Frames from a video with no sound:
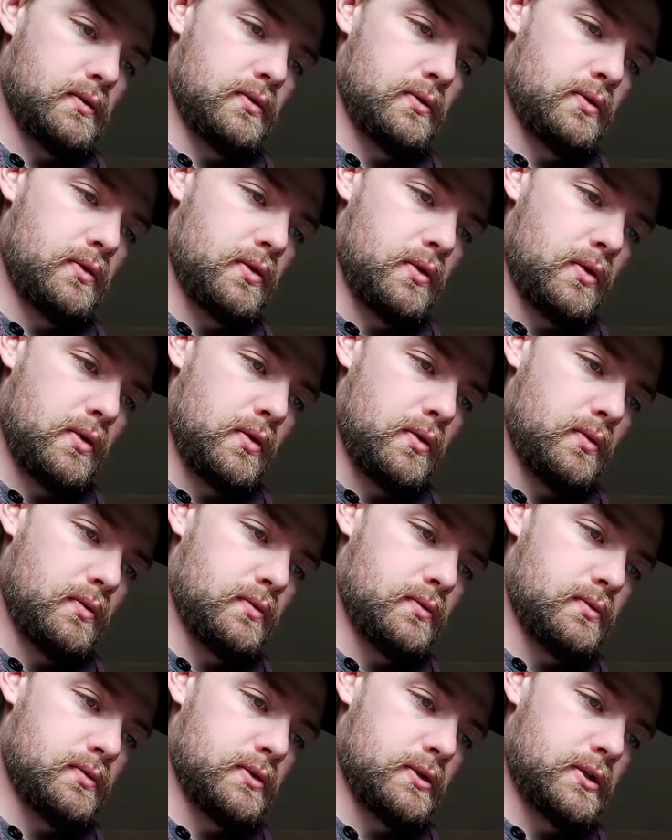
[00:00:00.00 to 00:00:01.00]

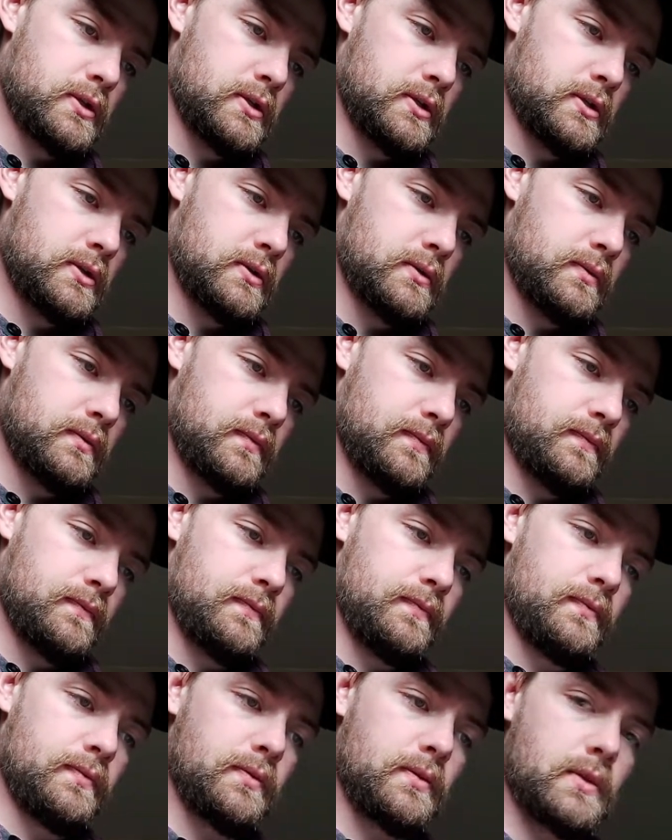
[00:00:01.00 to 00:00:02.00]
those
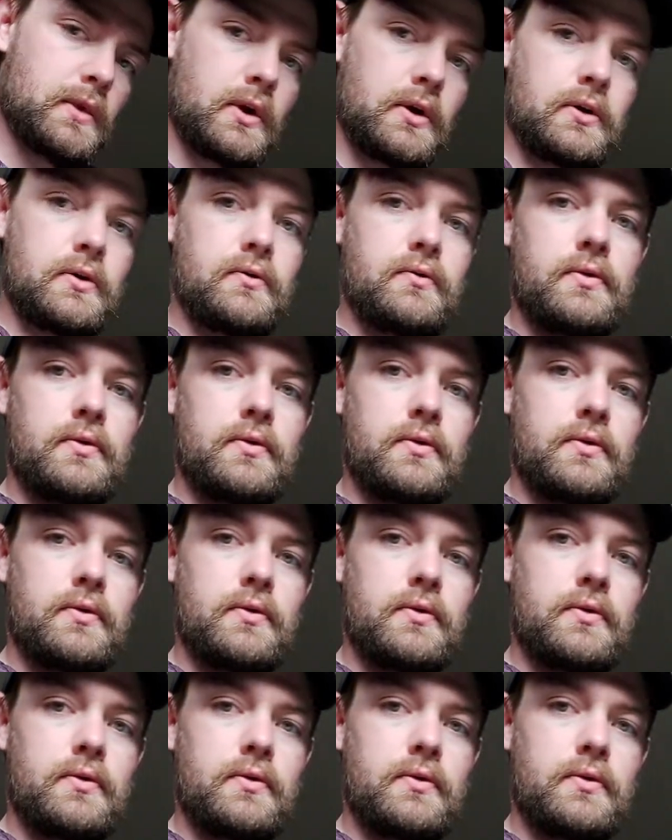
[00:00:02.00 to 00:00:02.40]
are your